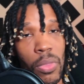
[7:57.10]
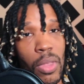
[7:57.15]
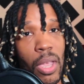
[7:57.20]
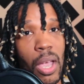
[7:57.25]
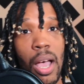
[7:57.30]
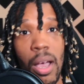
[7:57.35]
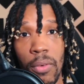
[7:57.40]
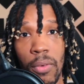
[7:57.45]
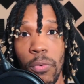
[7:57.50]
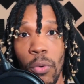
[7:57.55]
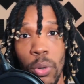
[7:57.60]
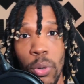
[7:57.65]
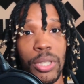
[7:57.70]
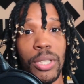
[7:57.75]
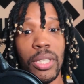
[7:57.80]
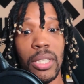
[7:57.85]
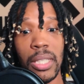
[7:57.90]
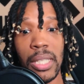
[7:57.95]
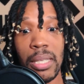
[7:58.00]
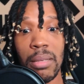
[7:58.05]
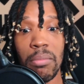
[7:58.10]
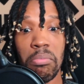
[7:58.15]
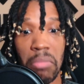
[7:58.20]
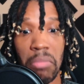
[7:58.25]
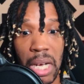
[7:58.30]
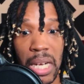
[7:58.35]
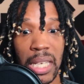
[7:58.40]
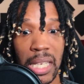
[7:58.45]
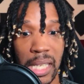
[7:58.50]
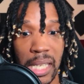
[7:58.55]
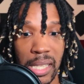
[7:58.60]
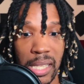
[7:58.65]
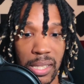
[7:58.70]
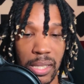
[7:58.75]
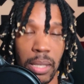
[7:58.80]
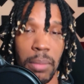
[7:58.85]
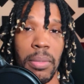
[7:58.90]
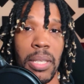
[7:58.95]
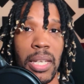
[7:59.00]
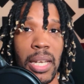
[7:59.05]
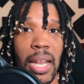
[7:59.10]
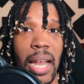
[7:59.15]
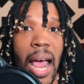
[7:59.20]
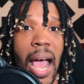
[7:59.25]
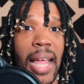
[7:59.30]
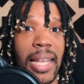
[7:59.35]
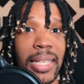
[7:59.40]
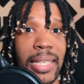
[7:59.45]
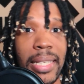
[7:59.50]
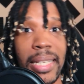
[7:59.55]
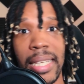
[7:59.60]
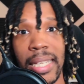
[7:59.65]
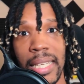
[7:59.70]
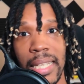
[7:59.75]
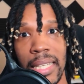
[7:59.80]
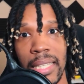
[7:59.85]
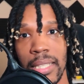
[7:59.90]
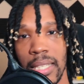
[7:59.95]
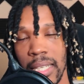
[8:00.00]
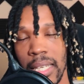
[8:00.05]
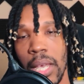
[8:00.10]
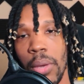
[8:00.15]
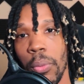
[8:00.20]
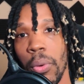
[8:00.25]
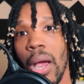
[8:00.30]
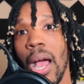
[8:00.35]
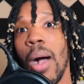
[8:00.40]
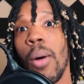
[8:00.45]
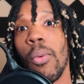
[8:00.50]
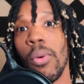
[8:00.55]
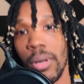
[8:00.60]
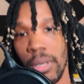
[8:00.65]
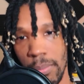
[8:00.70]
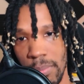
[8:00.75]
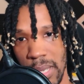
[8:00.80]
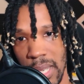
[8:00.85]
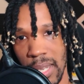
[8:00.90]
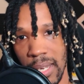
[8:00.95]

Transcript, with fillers: unfortunately, money is something that I need to get where I want to be in